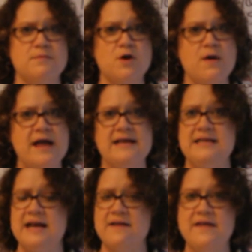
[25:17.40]
go ahead and
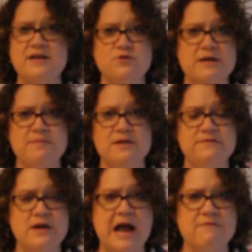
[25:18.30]
get on that treadmill
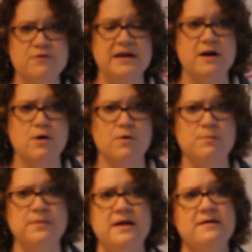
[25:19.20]
if you have one at
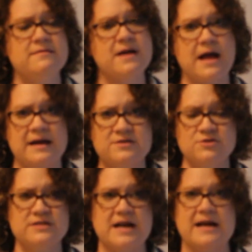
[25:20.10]
home.
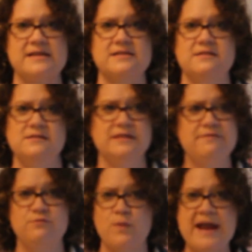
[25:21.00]
Exercise,
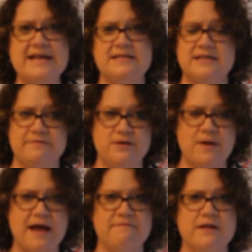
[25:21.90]
lift weights if you
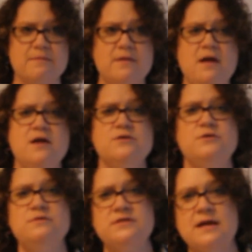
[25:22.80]
have them.
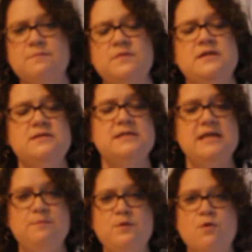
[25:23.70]
Do something to
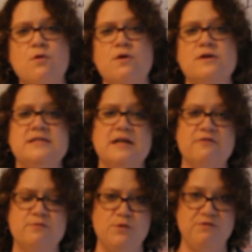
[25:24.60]
keep
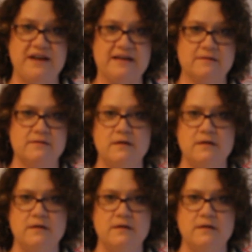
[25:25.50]
yourself moving.